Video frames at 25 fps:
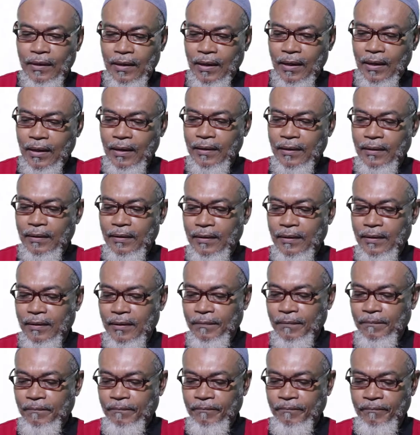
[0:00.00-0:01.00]
and
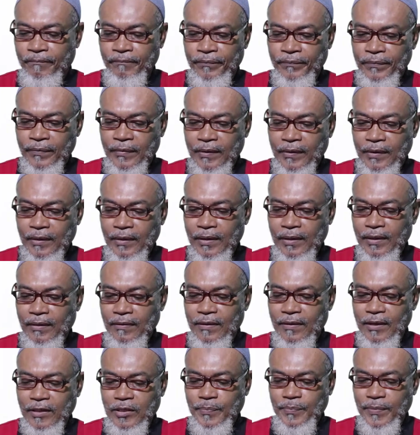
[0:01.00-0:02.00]

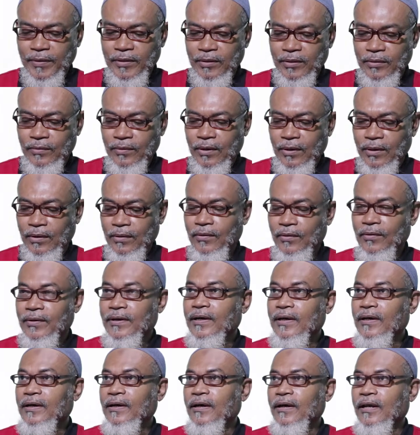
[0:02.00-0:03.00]
in that particular
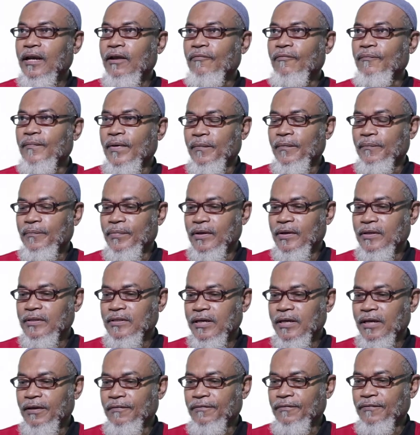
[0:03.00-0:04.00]
order I'll have my
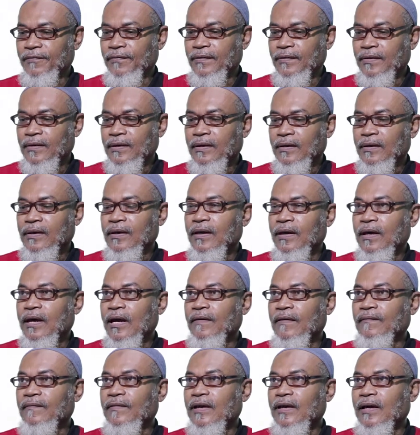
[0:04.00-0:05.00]
printf,
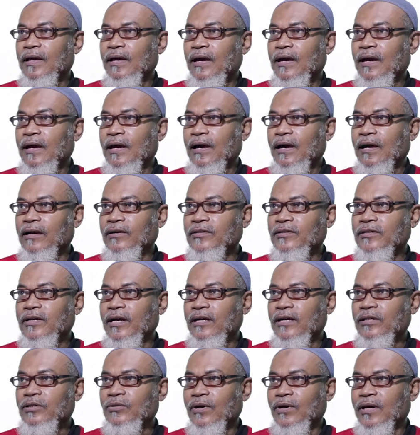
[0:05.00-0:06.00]
and I'll
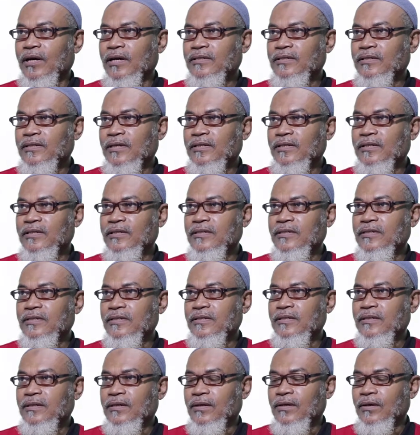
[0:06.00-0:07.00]
try to
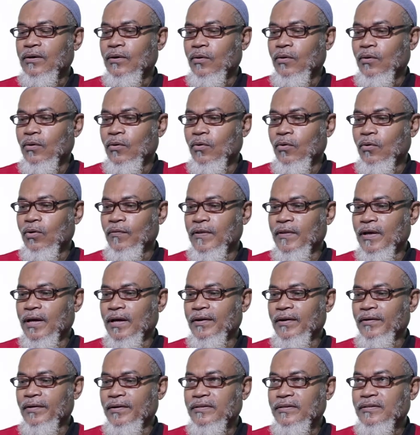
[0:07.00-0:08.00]
access all the
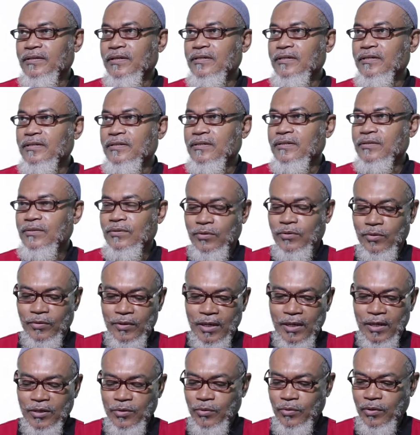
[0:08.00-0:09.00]
addresses. So
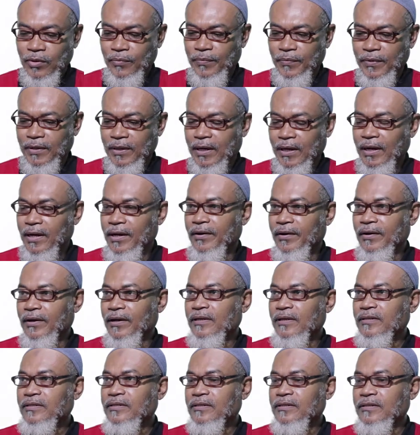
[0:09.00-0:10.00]
that will be
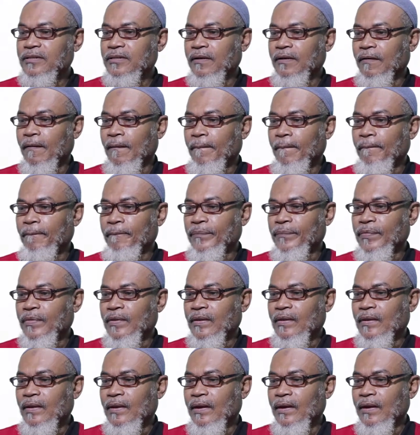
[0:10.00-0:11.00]
address,
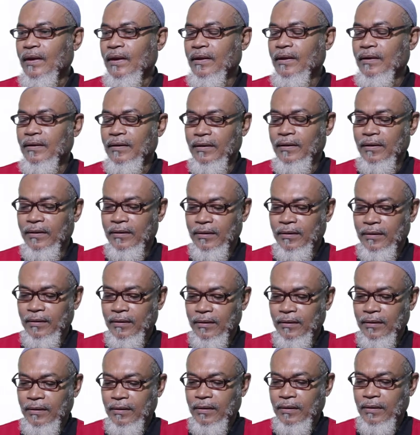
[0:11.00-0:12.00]
and
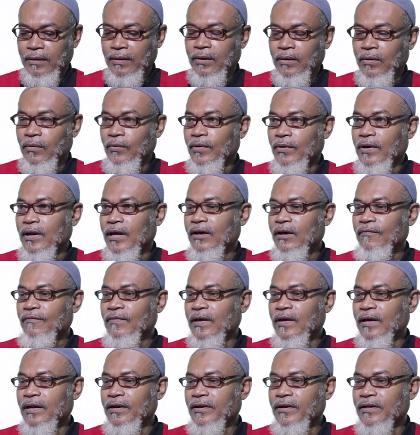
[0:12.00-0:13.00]
we'll have
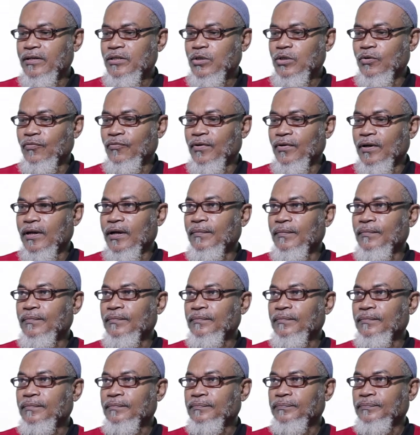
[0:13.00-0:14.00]
the address of
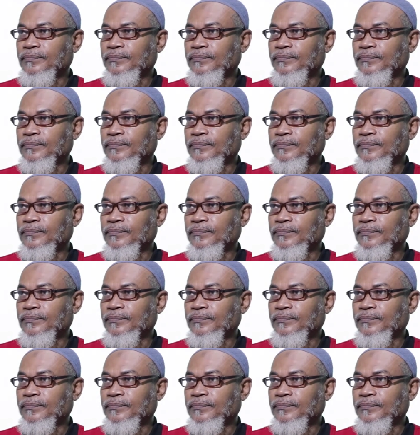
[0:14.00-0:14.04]
num,